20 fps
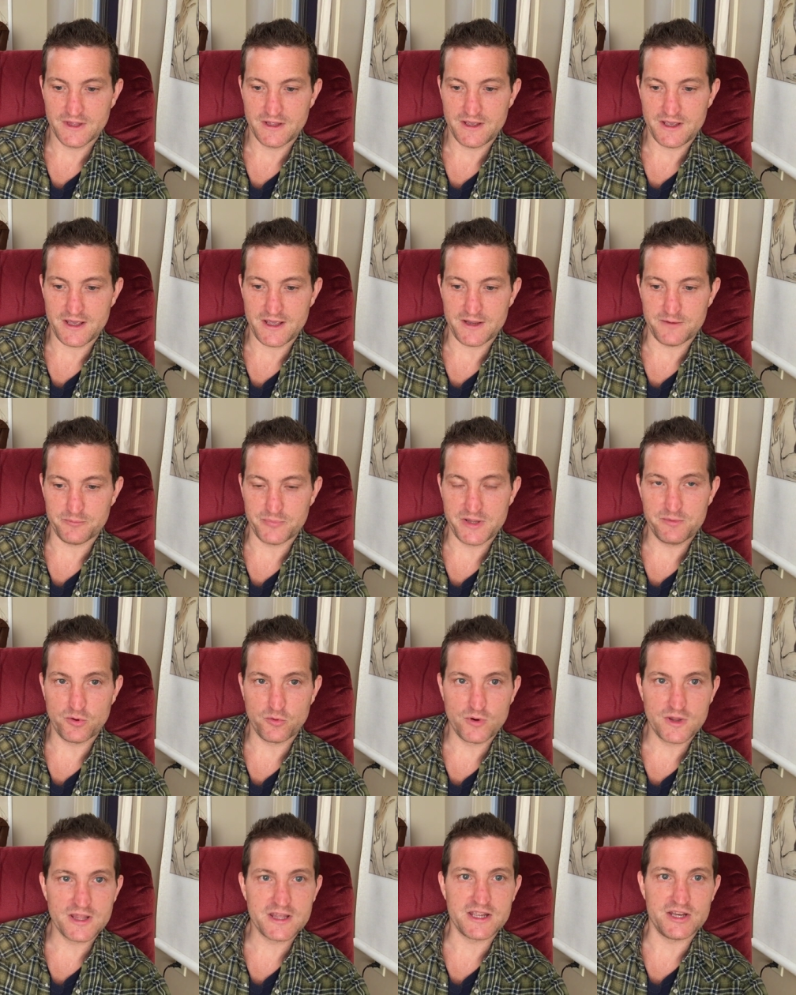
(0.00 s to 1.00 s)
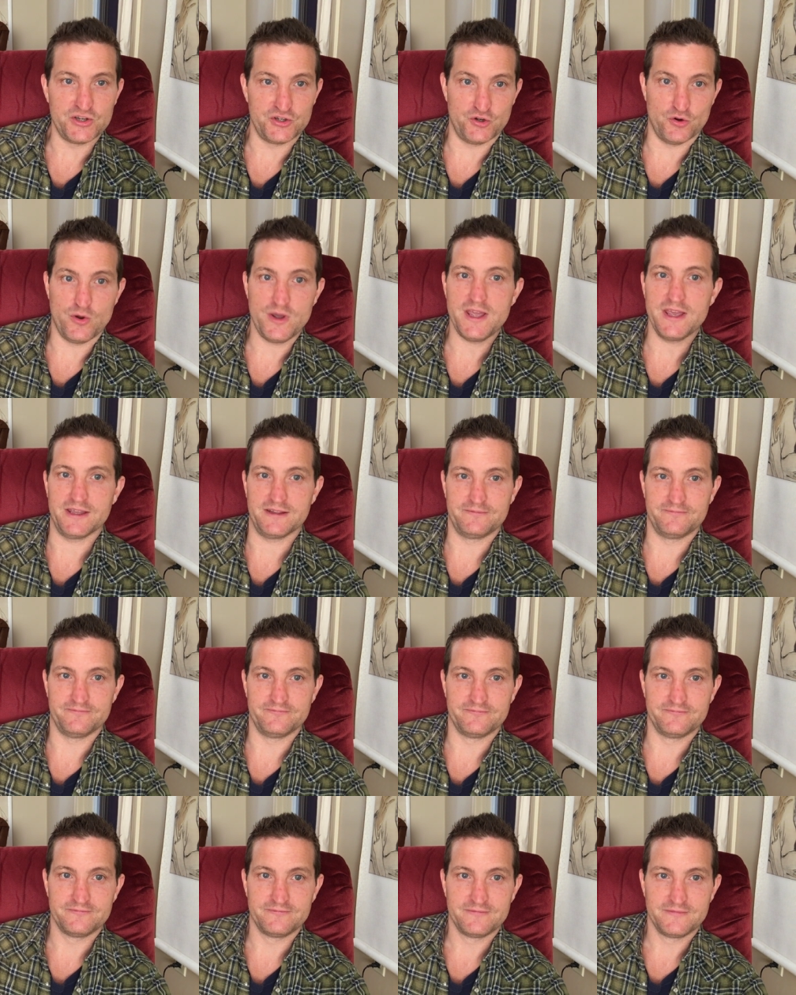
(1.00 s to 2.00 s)
and people really enjoy it.
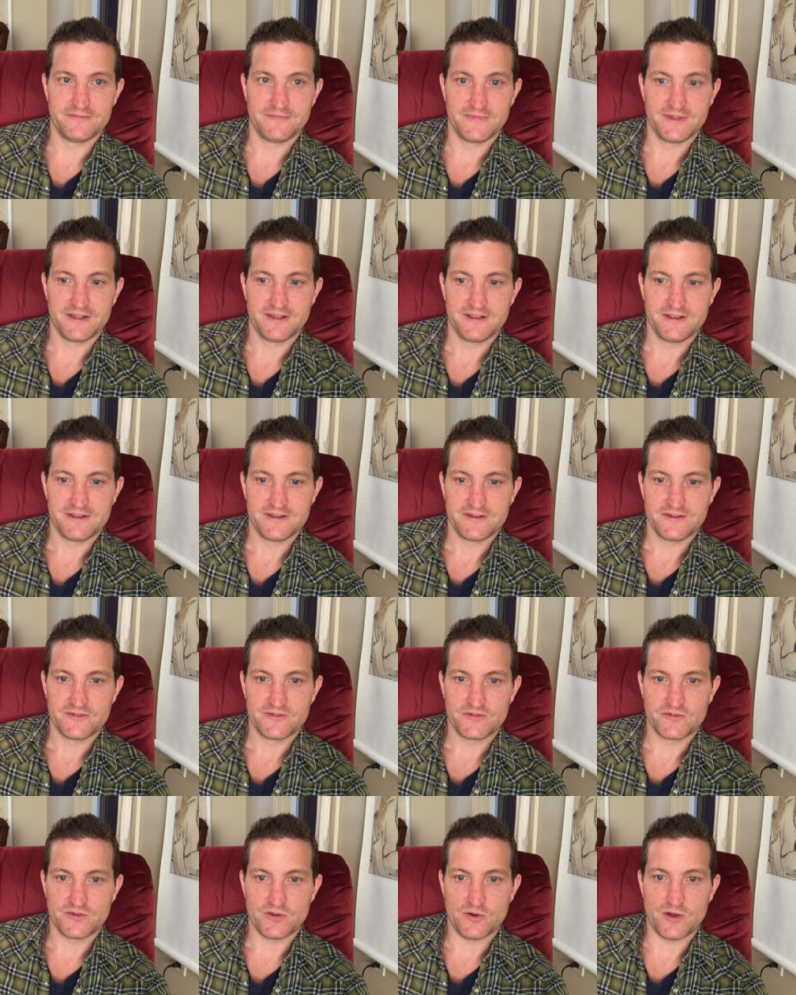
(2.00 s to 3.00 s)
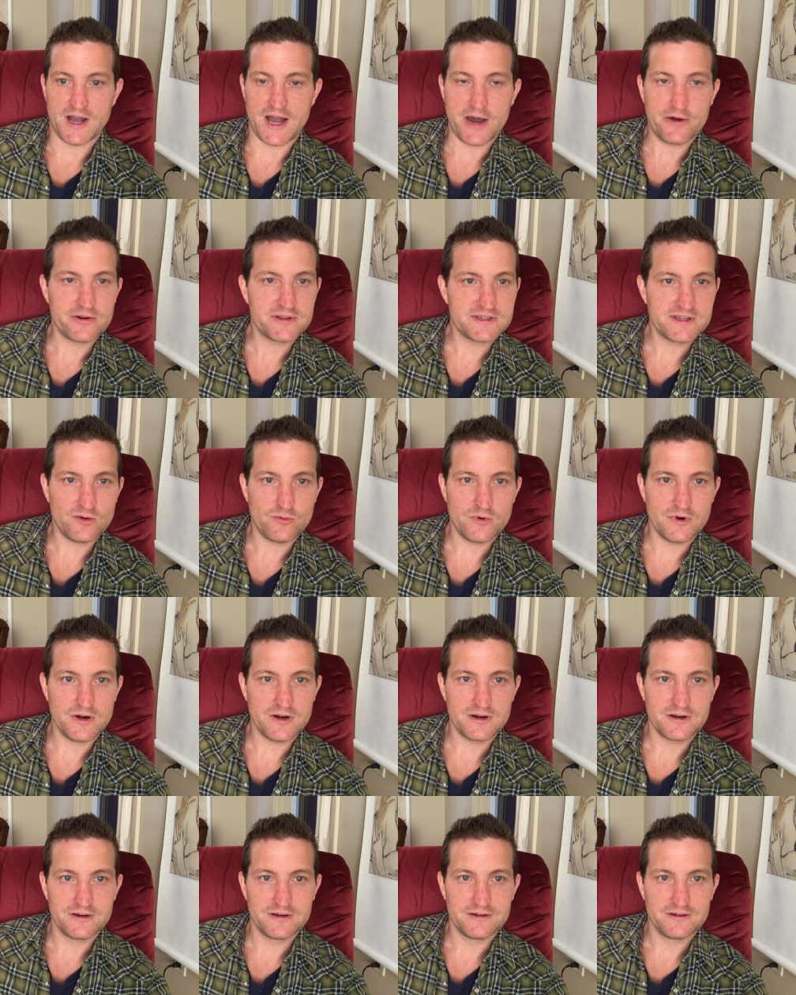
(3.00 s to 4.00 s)
So how does it
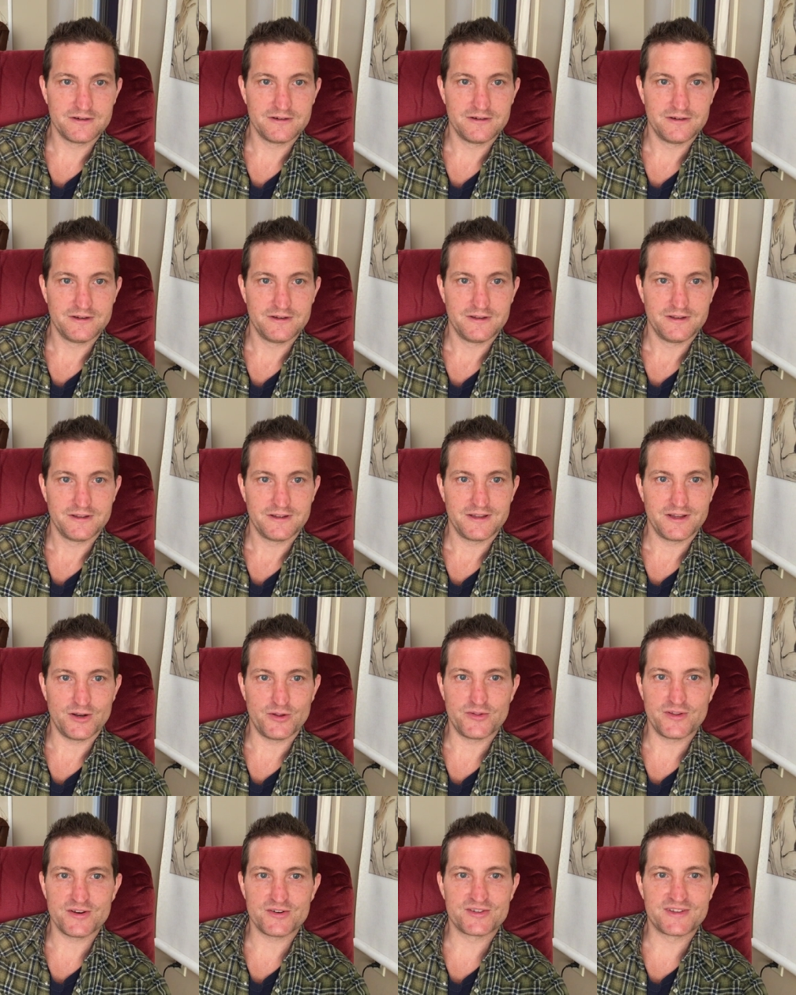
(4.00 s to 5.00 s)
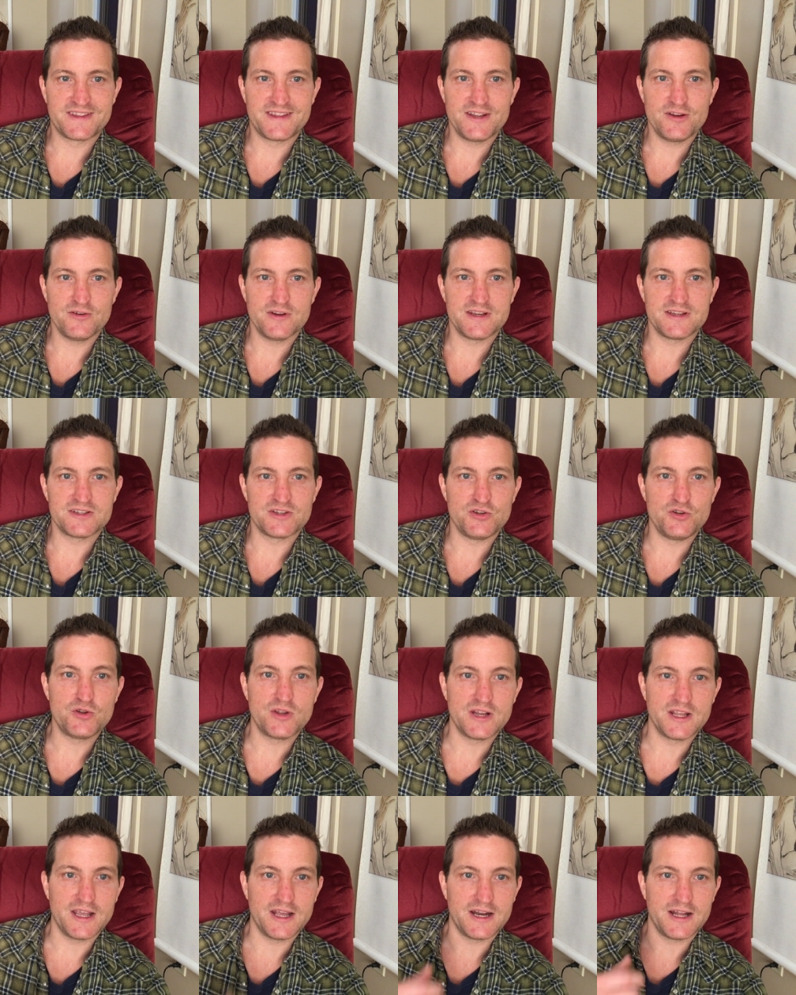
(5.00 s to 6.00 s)
work? You know, there's theories and you
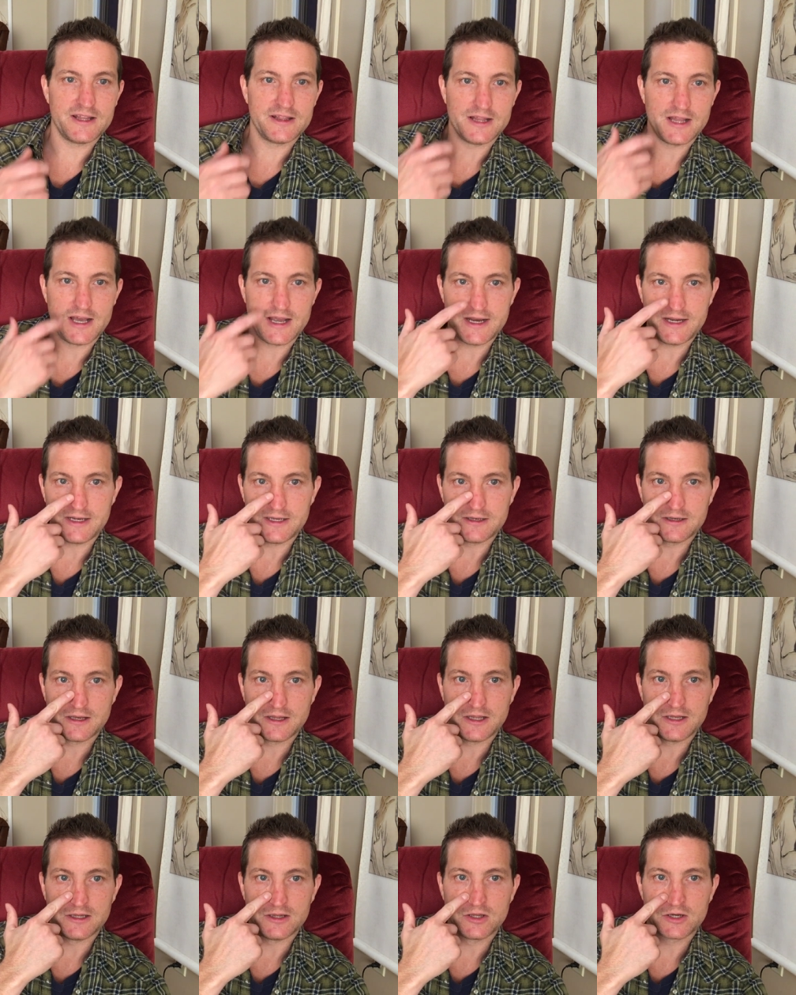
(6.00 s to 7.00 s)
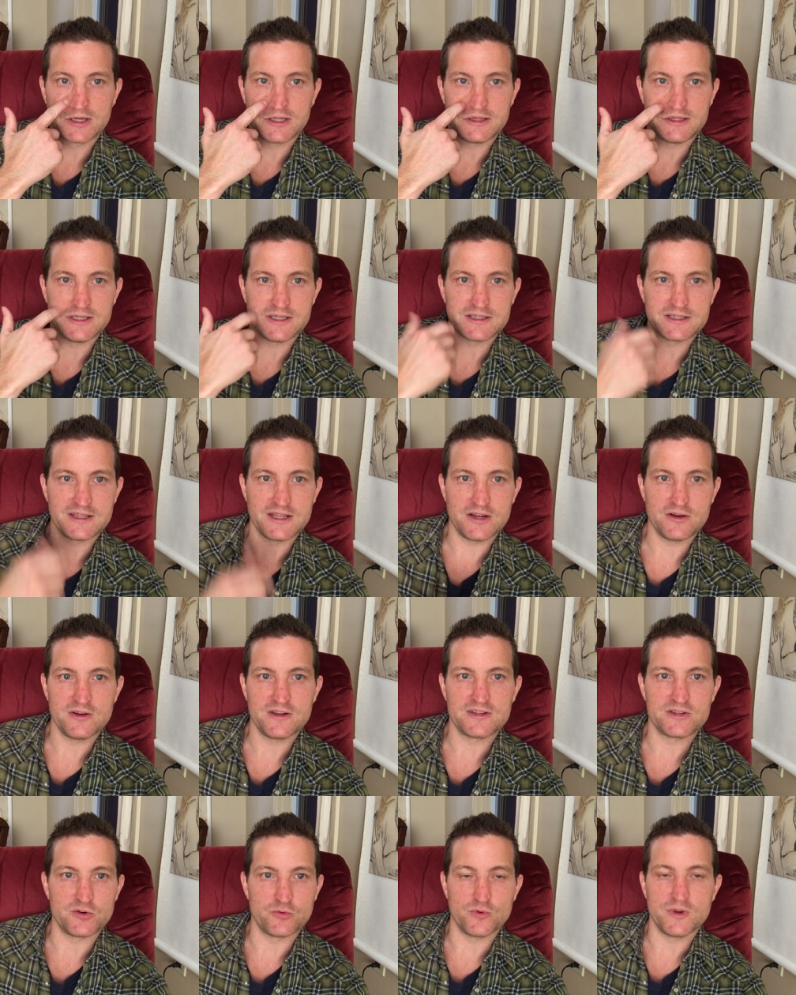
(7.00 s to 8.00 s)
can get online and, and look at these
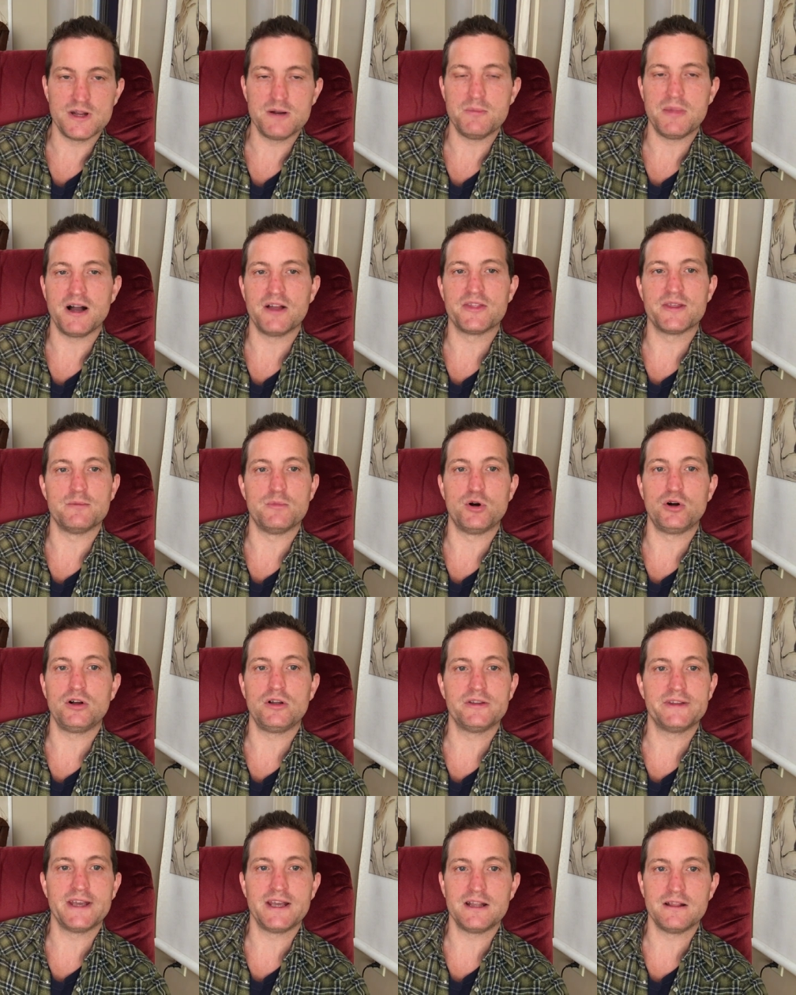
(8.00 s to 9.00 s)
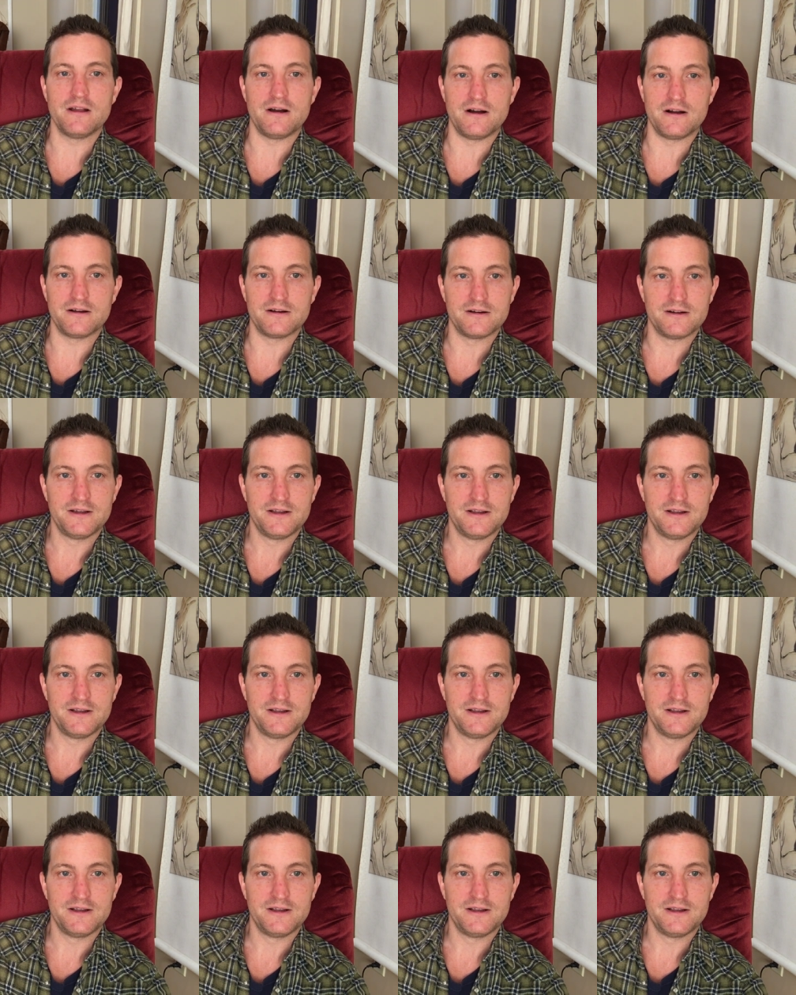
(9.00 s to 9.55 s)
theories and read about them all day long.